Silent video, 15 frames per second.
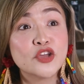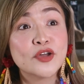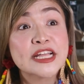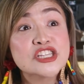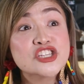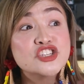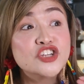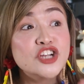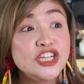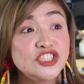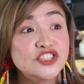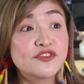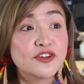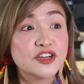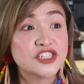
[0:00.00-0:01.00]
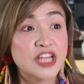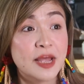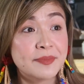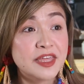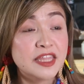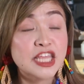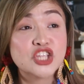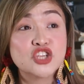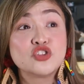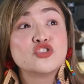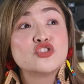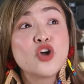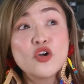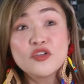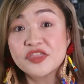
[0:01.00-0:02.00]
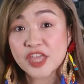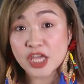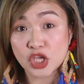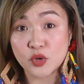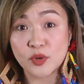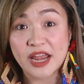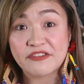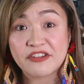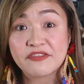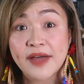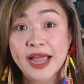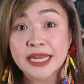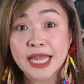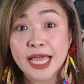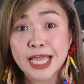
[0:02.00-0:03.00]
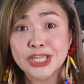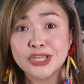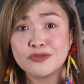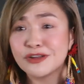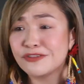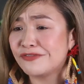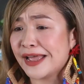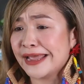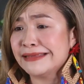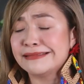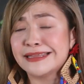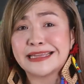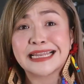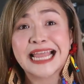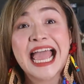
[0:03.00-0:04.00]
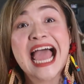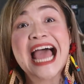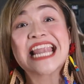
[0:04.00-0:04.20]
You can search for something that you don't think you will ever find, and you will find it.